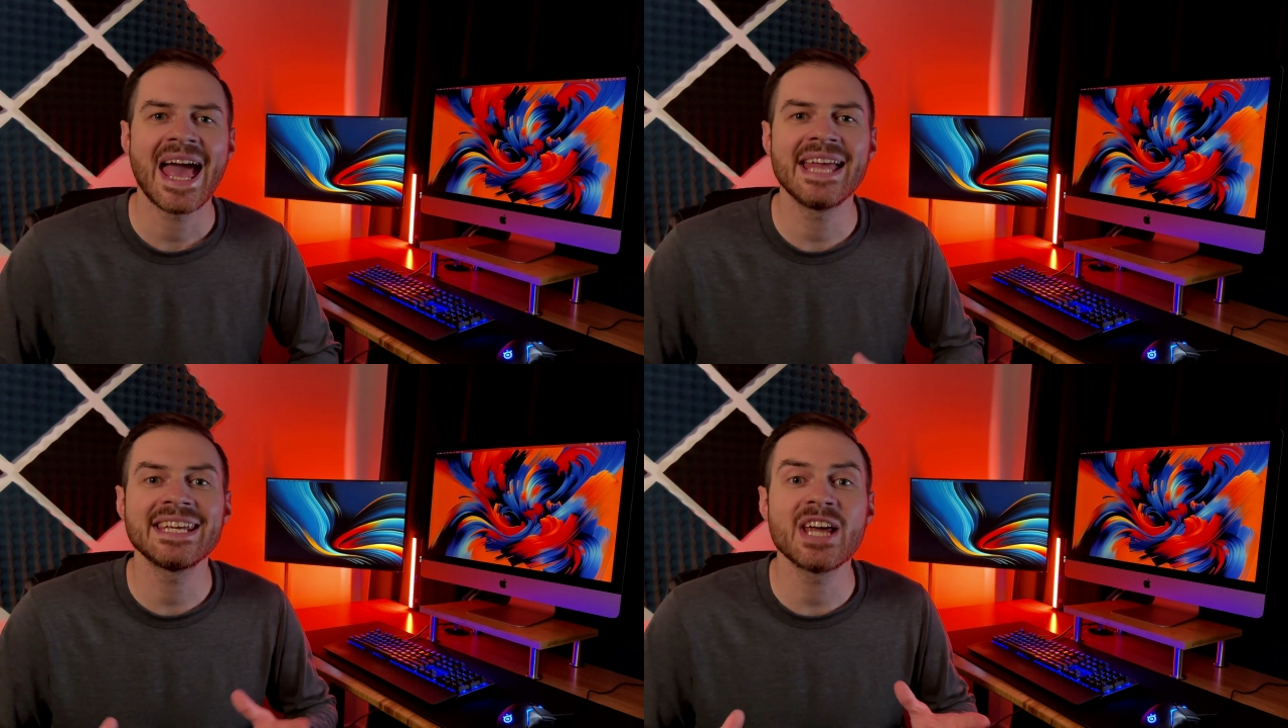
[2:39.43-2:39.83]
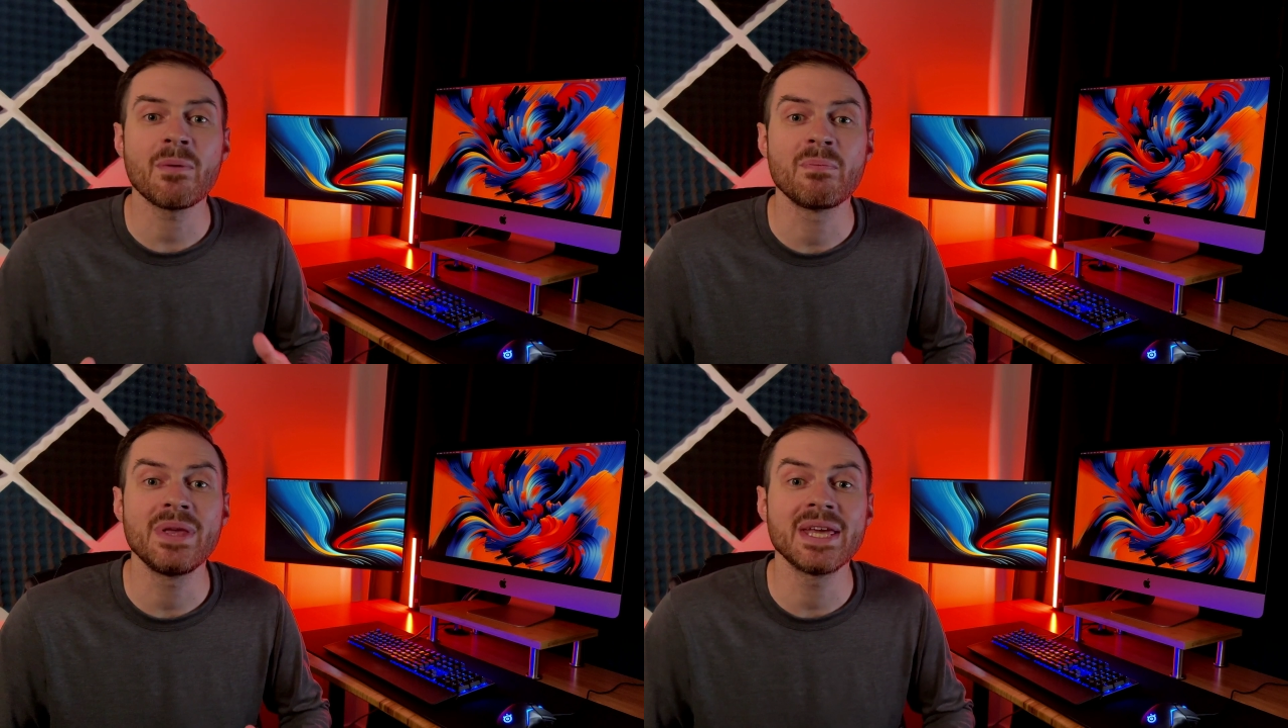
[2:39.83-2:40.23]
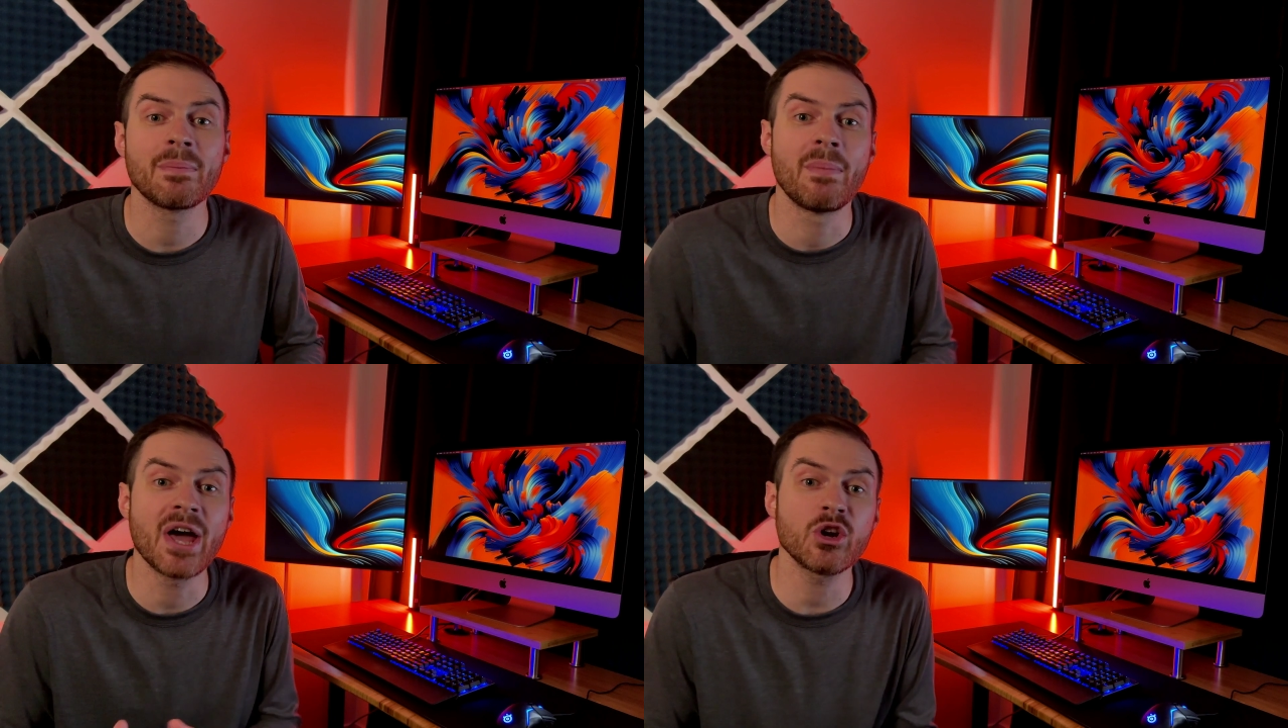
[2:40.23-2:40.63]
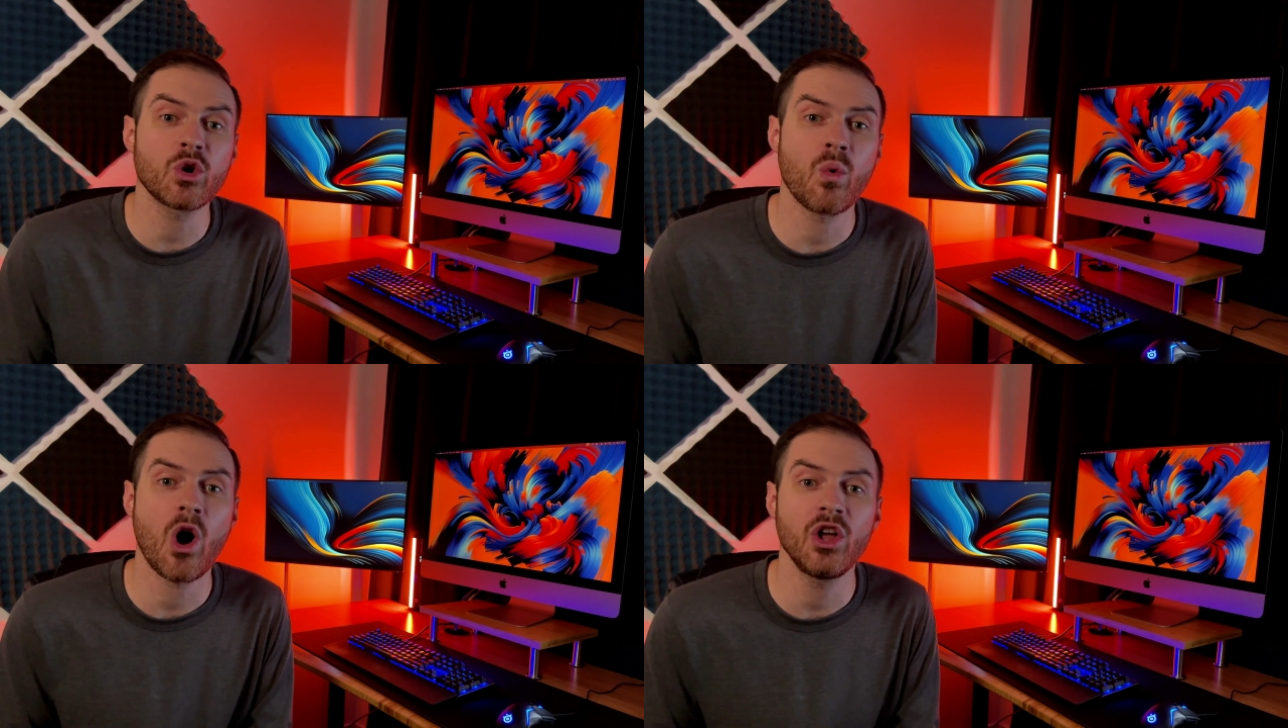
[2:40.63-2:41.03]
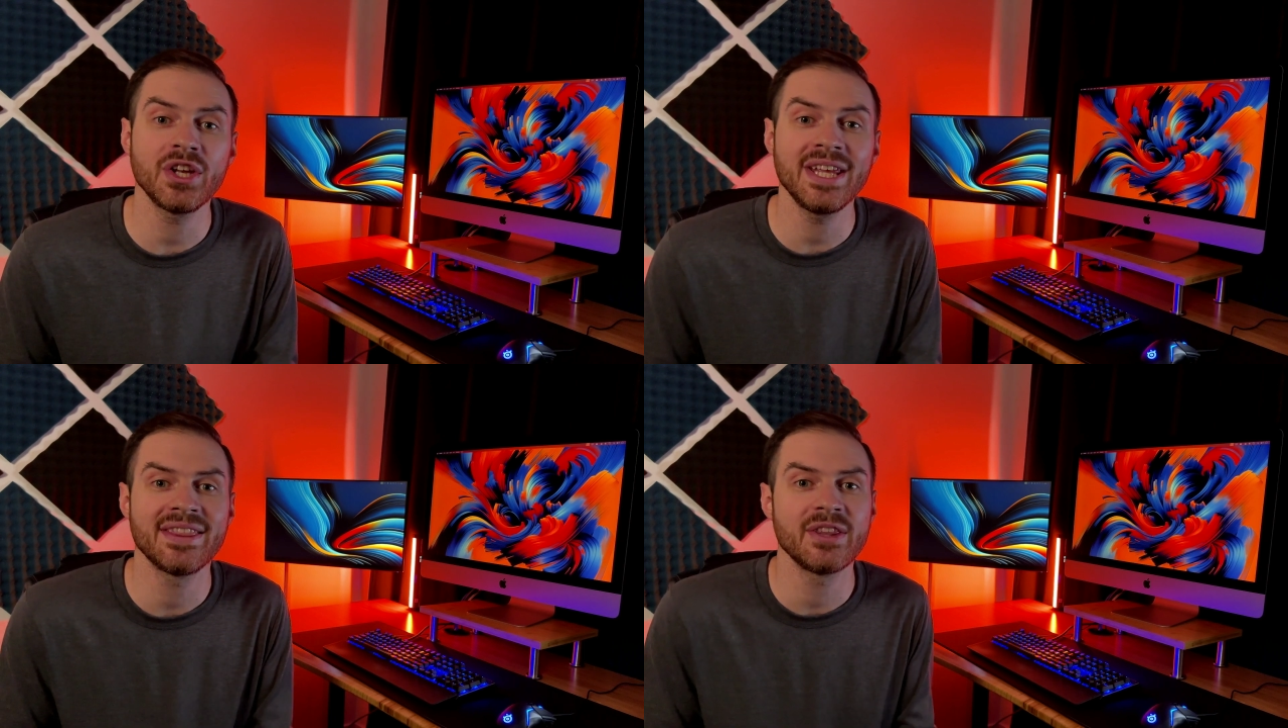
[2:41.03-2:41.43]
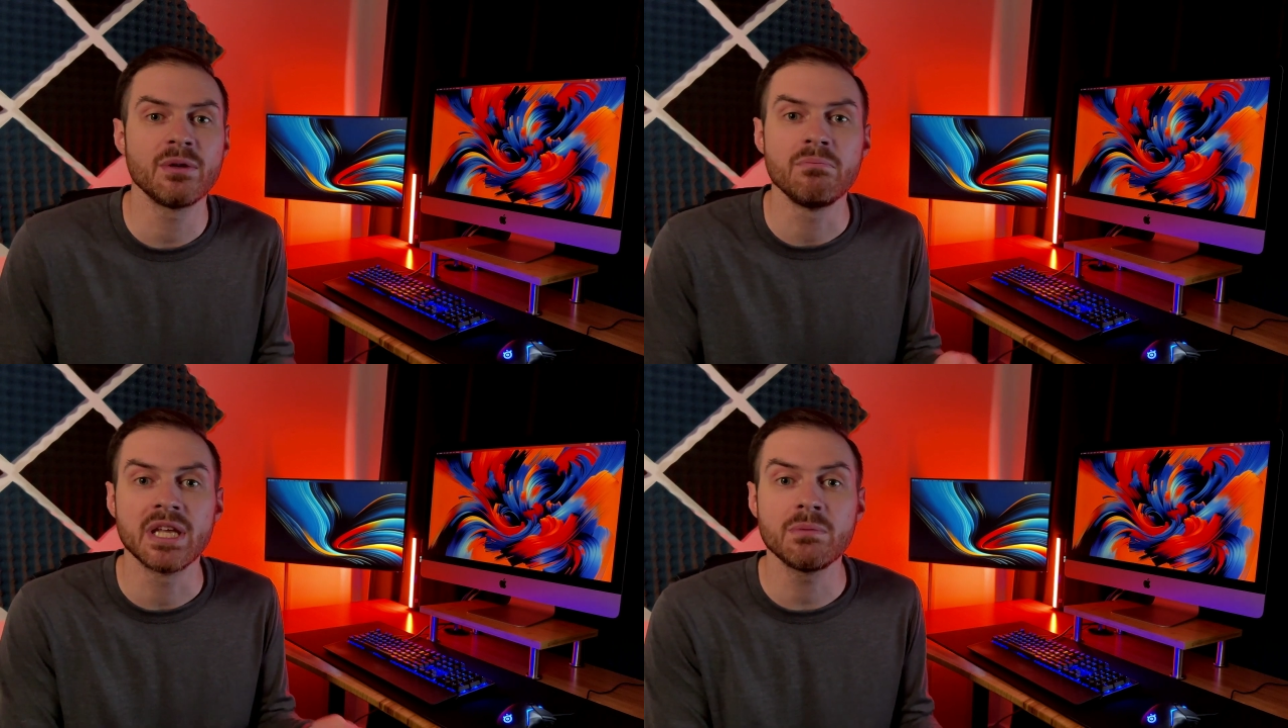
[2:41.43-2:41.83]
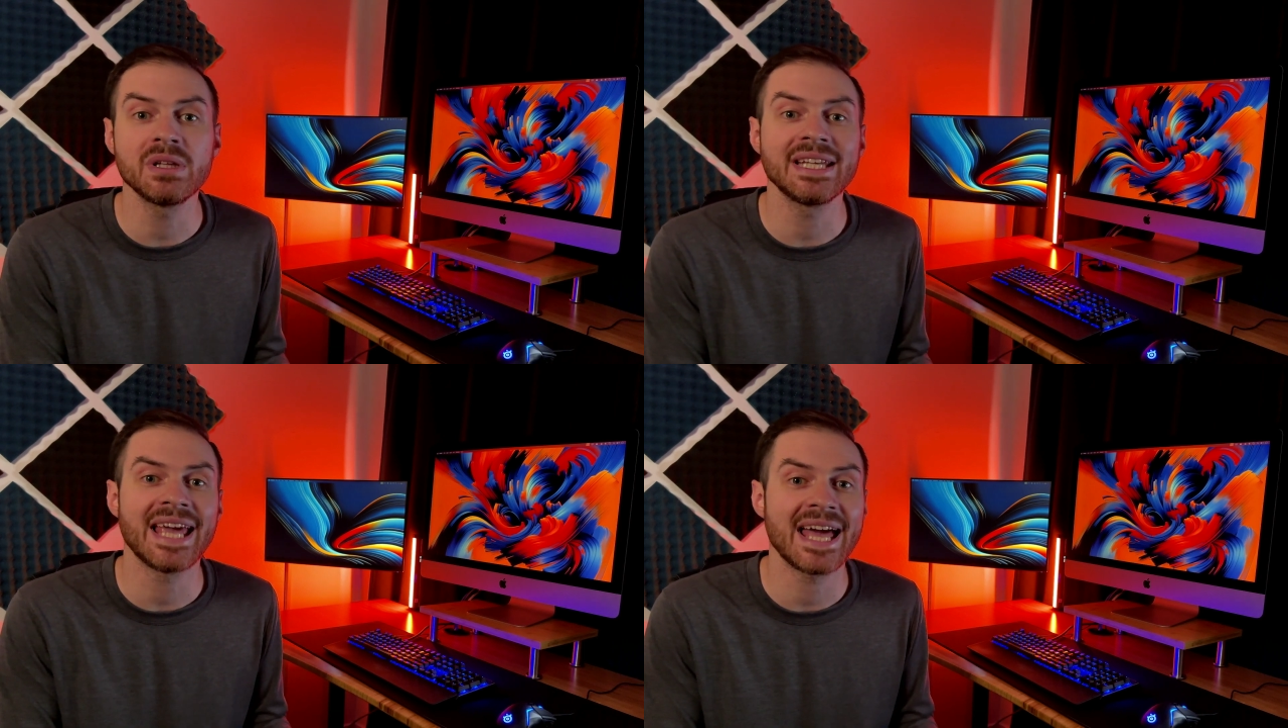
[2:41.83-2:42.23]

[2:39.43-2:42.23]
ended up being better quality than the minimally